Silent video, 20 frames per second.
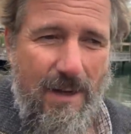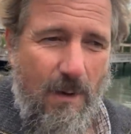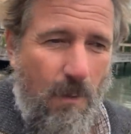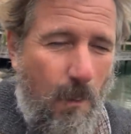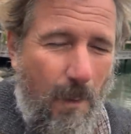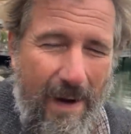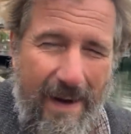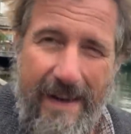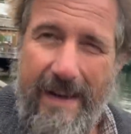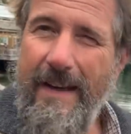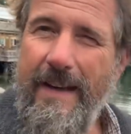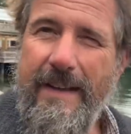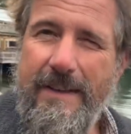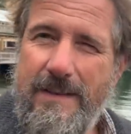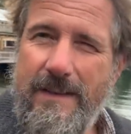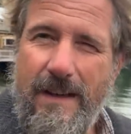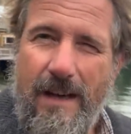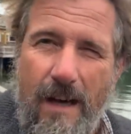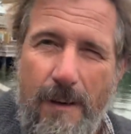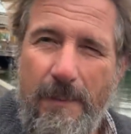way
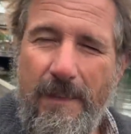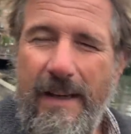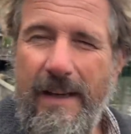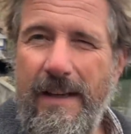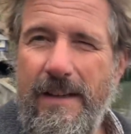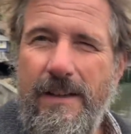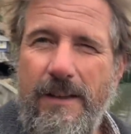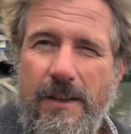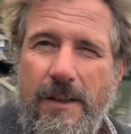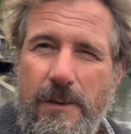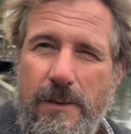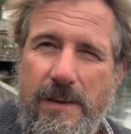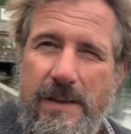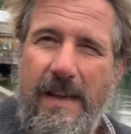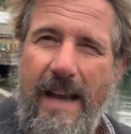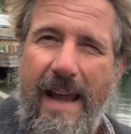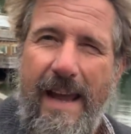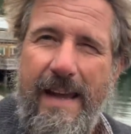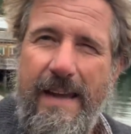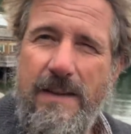it's come into
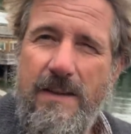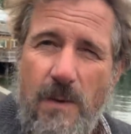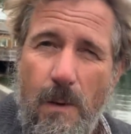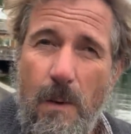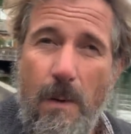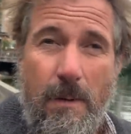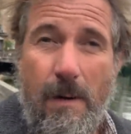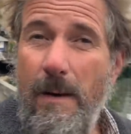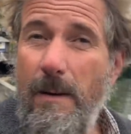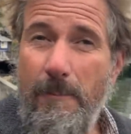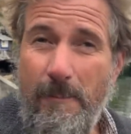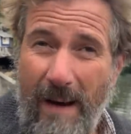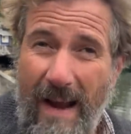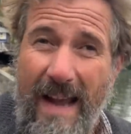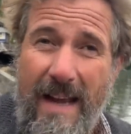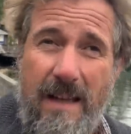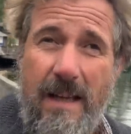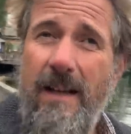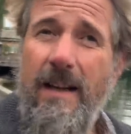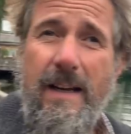Hugh's hands or
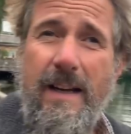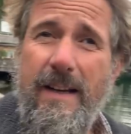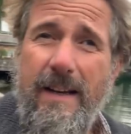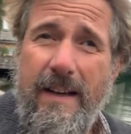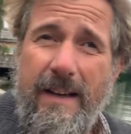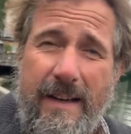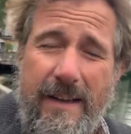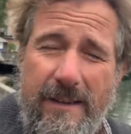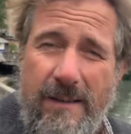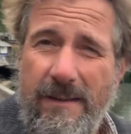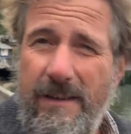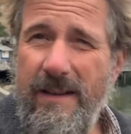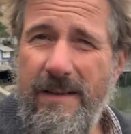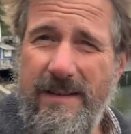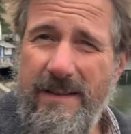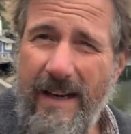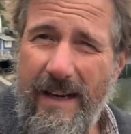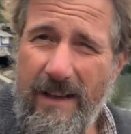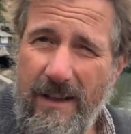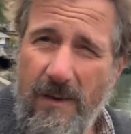back into
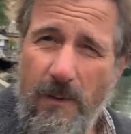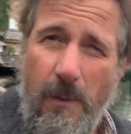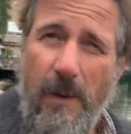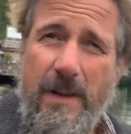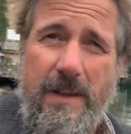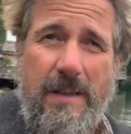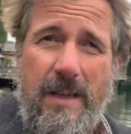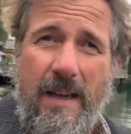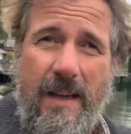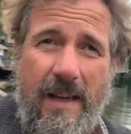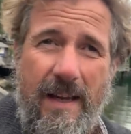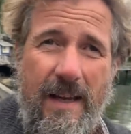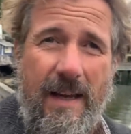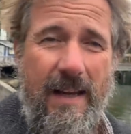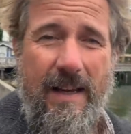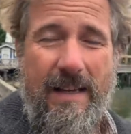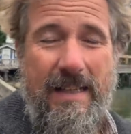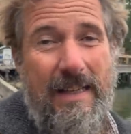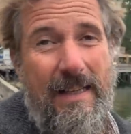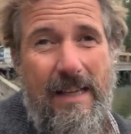this neck of the woods,
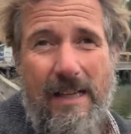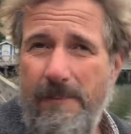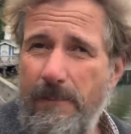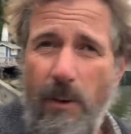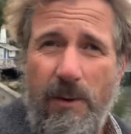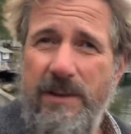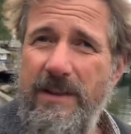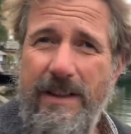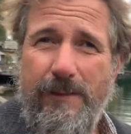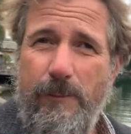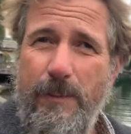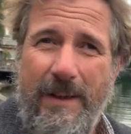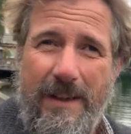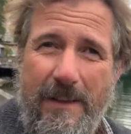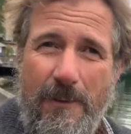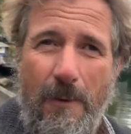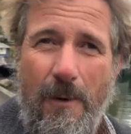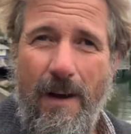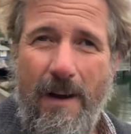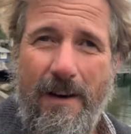boat's never
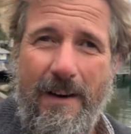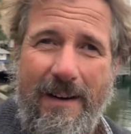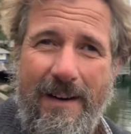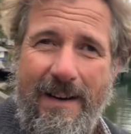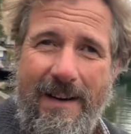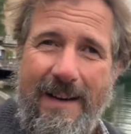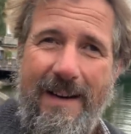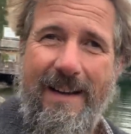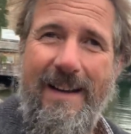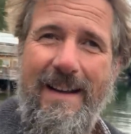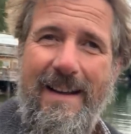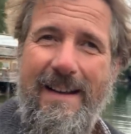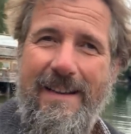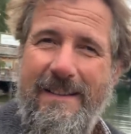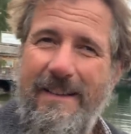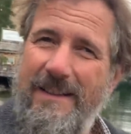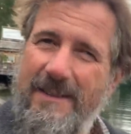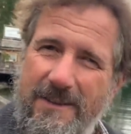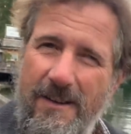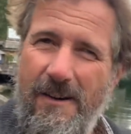been in the water.
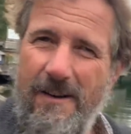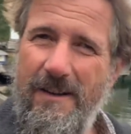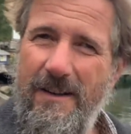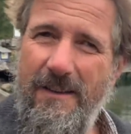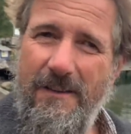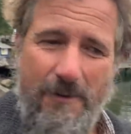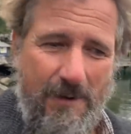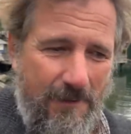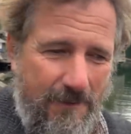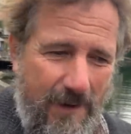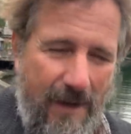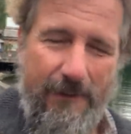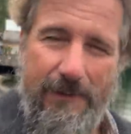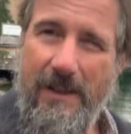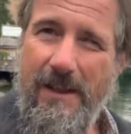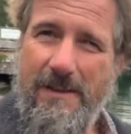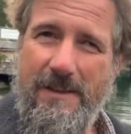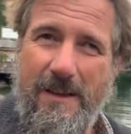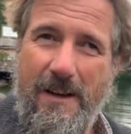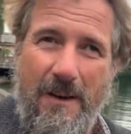They started it
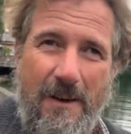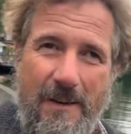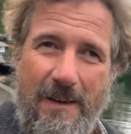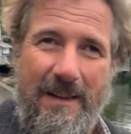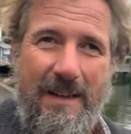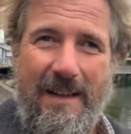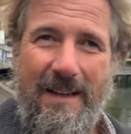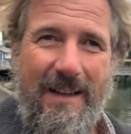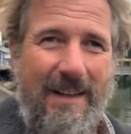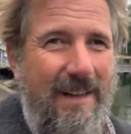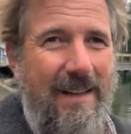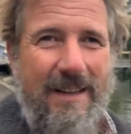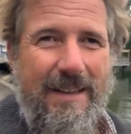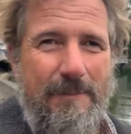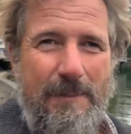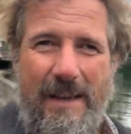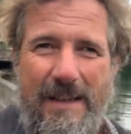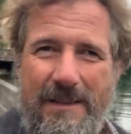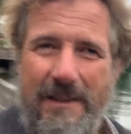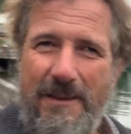35 years ago.
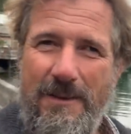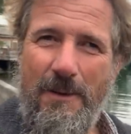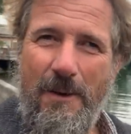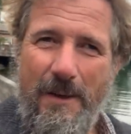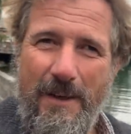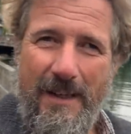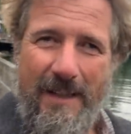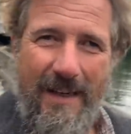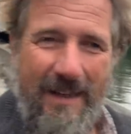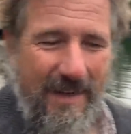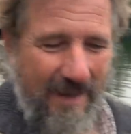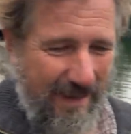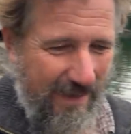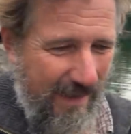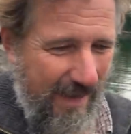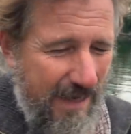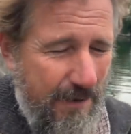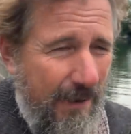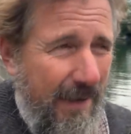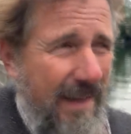Amazing story.
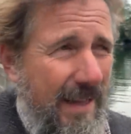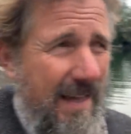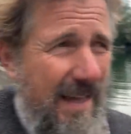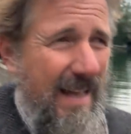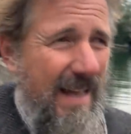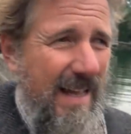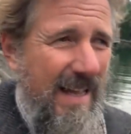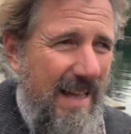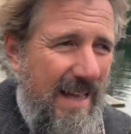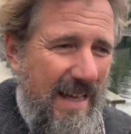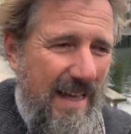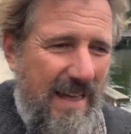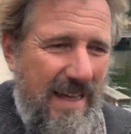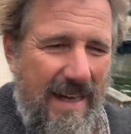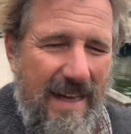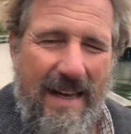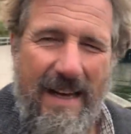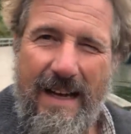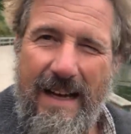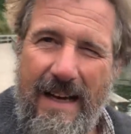Anyway,
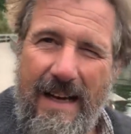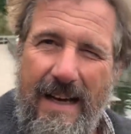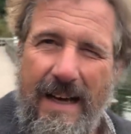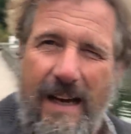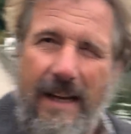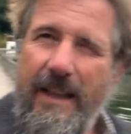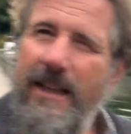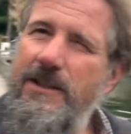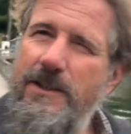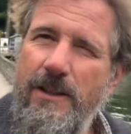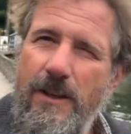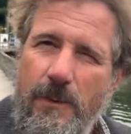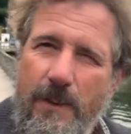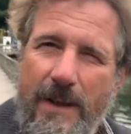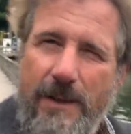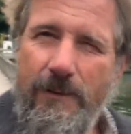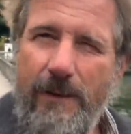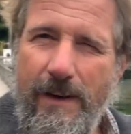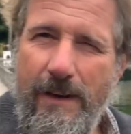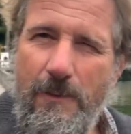I'll let you know
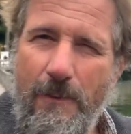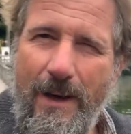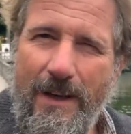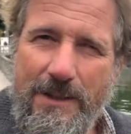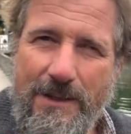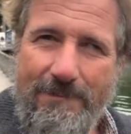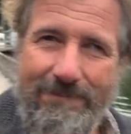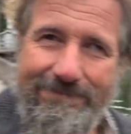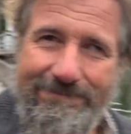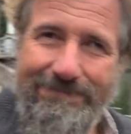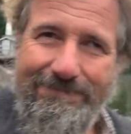when it's ready to watch.